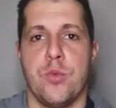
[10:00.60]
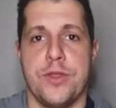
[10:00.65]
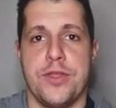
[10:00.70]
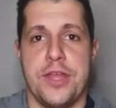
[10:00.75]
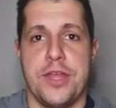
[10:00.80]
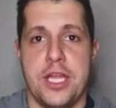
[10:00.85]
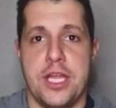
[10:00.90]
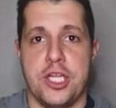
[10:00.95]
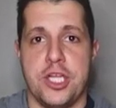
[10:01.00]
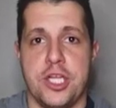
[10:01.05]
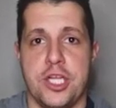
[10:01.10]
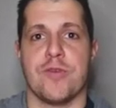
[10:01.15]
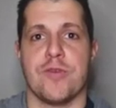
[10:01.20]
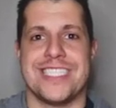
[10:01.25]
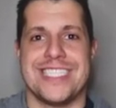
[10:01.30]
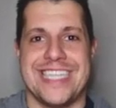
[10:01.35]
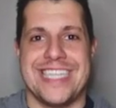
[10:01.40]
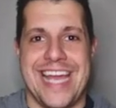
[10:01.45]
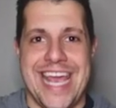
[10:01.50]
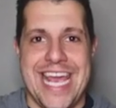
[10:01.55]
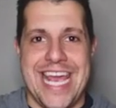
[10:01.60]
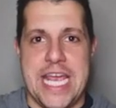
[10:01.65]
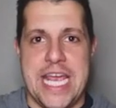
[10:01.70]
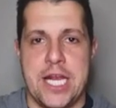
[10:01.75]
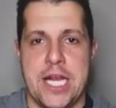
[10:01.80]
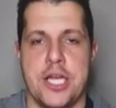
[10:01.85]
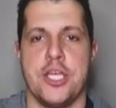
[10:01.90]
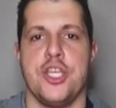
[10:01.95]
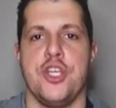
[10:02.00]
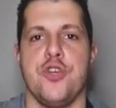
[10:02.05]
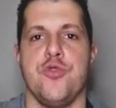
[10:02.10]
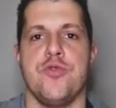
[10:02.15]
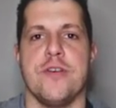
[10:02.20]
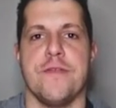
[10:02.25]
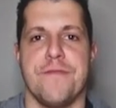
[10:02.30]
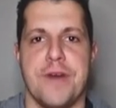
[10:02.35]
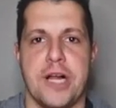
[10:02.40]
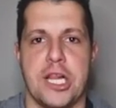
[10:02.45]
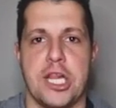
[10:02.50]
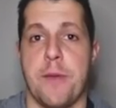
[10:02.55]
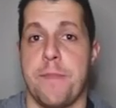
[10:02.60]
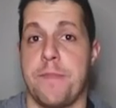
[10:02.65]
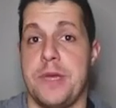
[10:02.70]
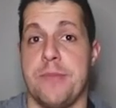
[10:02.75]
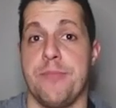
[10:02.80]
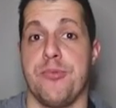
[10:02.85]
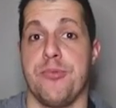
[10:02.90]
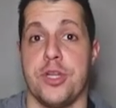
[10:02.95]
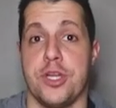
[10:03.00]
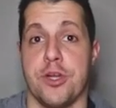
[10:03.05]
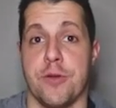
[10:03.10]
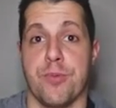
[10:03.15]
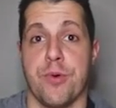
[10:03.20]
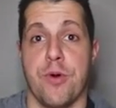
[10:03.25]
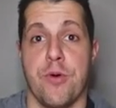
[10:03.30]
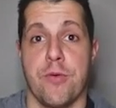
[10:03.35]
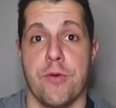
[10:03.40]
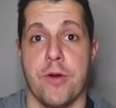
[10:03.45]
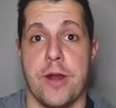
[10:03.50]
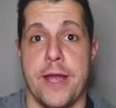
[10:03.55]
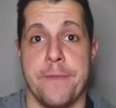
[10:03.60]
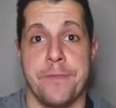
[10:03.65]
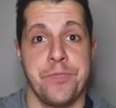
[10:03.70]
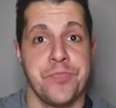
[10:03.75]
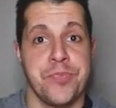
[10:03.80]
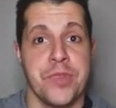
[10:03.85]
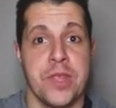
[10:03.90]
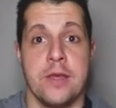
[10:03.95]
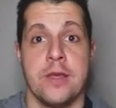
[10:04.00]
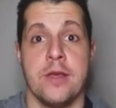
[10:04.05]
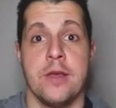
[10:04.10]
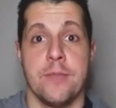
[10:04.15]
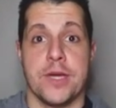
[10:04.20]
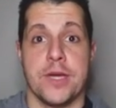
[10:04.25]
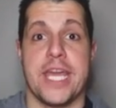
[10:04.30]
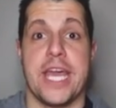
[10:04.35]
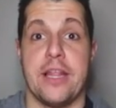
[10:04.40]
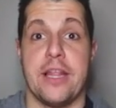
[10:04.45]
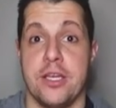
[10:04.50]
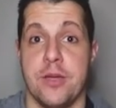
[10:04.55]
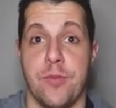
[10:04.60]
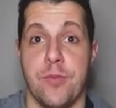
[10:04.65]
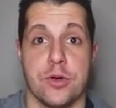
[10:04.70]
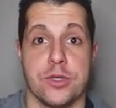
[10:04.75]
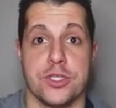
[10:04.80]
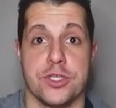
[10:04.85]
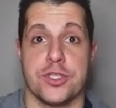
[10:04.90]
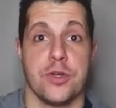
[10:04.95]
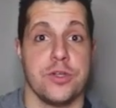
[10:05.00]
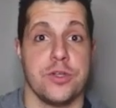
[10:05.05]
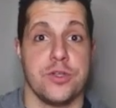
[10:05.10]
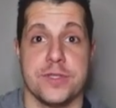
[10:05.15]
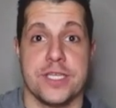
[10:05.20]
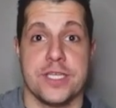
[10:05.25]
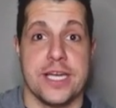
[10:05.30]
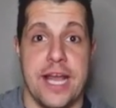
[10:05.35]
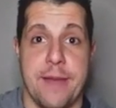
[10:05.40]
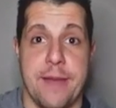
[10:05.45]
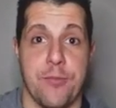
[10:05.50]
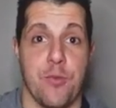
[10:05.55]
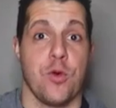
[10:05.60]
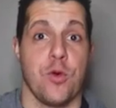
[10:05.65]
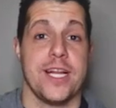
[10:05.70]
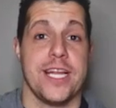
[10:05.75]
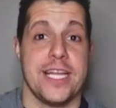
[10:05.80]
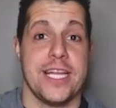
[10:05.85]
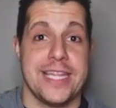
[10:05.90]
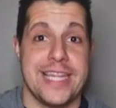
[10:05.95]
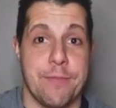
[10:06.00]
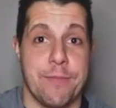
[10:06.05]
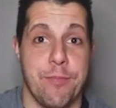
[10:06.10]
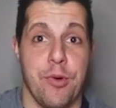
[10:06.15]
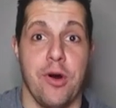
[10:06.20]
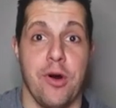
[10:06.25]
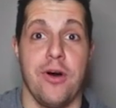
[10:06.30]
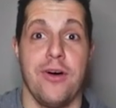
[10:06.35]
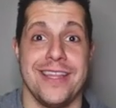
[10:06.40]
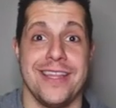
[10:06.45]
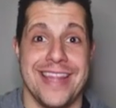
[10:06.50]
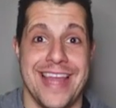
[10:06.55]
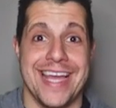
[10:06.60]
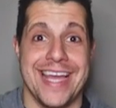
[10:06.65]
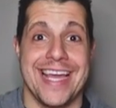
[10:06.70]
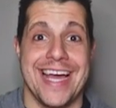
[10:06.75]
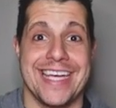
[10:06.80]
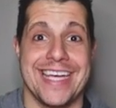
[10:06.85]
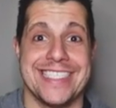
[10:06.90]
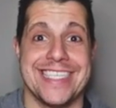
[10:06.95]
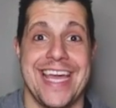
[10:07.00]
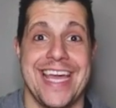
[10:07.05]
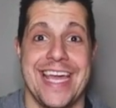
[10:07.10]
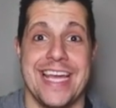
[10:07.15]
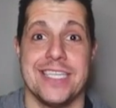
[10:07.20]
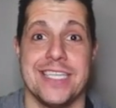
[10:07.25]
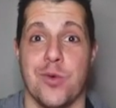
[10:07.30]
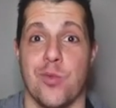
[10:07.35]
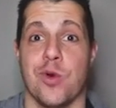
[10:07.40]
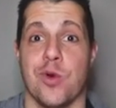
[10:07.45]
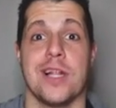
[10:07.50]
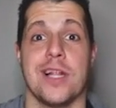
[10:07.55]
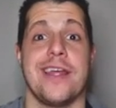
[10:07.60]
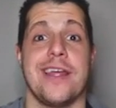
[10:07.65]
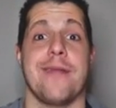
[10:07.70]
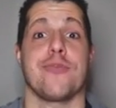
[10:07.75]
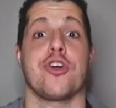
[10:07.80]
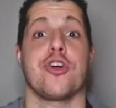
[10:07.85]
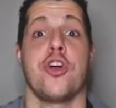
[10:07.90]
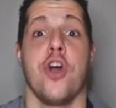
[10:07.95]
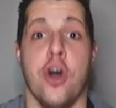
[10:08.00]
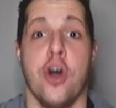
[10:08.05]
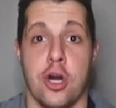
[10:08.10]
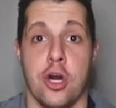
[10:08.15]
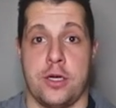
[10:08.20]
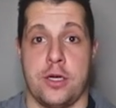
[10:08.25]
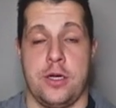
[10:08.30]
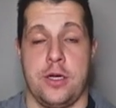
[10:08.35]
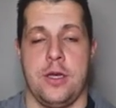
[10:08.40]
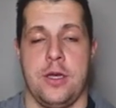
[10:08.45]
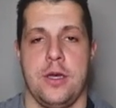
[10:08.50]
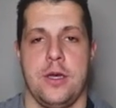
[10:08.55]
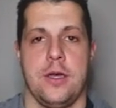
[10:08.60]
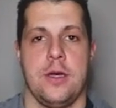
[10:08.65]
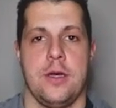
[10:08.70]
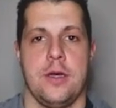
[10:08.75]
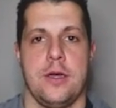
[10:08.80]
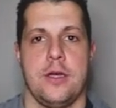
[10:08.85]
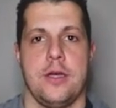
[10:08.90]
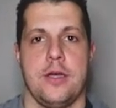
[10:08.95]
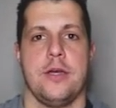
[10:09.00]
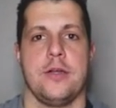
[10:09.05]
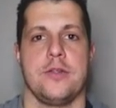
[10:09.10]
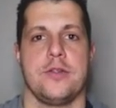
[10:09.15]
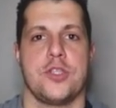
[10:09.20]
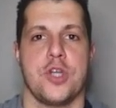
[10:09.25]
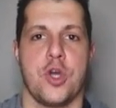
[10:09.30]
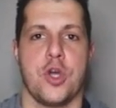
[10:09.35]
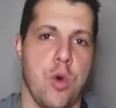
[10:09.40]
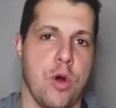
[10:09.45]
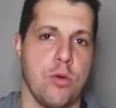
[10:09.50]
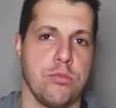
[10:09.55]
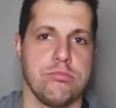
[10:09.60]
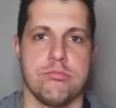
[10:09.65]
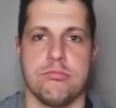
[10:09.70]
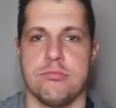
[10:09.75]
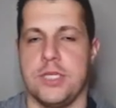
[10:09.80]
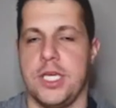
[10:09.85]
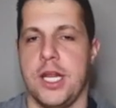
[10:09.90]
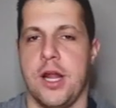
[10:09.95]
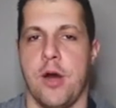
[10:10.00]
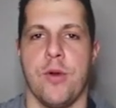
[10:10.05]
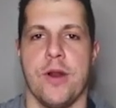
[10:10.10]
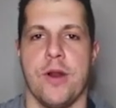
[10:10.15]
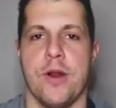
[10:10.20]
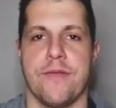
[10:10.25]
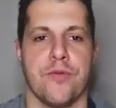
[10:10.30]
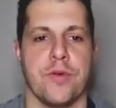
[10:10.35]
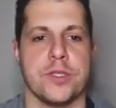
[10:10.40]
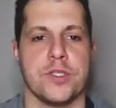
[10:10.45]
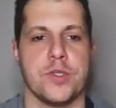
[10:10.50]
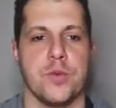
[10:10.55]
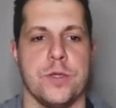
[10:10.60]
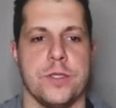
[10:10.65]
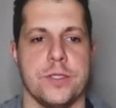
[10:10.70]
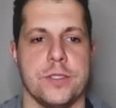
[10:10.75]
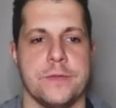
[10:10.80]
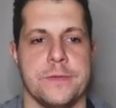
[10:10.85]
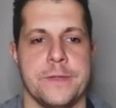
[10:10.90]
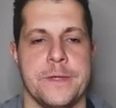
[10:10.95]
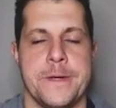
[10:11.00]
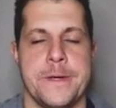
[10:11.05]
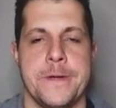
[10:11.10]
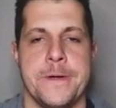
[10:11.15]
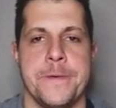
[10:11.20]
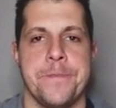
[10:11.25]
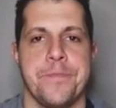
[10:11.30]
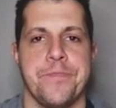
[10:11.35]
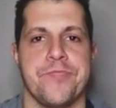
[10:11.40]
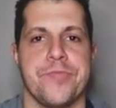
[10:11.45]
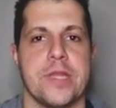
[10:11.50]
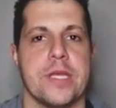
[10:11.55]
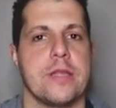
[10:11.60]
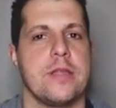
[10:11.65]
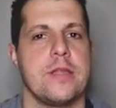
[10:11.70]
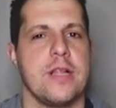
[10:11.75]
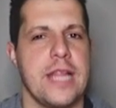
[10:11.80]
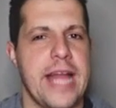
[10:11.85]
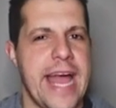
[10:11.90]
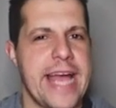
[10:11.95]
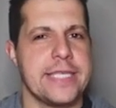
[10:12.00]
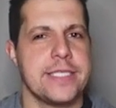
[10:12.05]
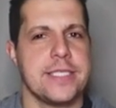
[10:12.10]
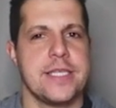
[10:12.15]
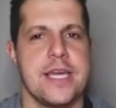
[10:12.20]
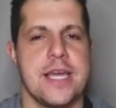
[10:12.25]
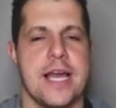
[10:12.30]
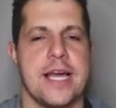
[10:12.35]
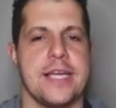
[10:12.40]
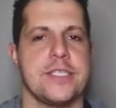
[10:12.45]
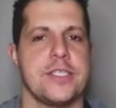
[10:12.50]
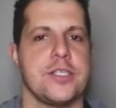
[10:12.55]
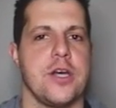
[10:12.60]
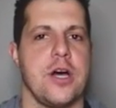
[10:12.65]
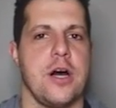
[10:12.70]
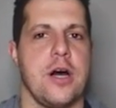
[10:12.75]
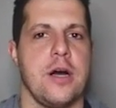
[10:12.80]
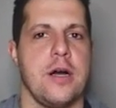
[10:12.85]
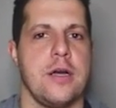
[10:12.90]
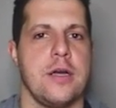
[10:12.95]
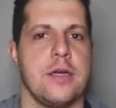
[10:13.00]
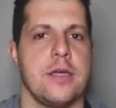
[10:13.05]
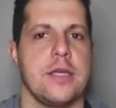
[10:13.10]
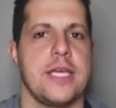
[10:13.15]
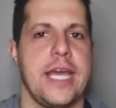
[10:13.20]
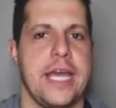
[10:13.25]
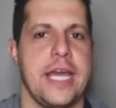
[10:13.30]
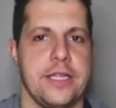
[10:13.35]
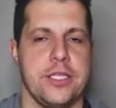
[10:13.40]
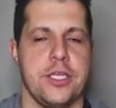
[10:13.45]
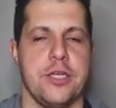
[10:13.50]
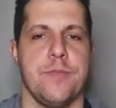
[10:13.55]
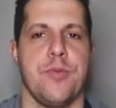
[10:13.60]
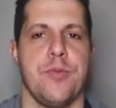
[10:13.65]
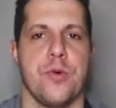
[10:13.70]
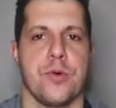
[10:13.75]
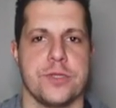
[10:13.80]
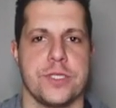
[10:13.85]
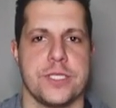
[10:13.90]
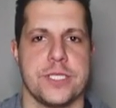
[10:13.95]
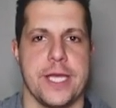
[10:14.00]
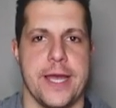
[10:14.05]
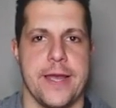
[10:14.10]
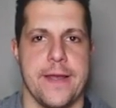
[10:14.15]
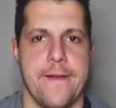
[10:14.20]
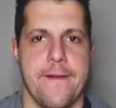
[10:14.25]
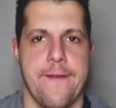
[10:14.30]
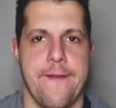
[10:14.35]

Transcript: within, you retain, you develop people in your program. But Kalen DeBoer just told you what's going to happen. We're going to get that ball in that guy's hands, and we're going to let him cook, to quote, you know, whatever, Russell Wilson. The last thing I saw Kalen DeBoer say,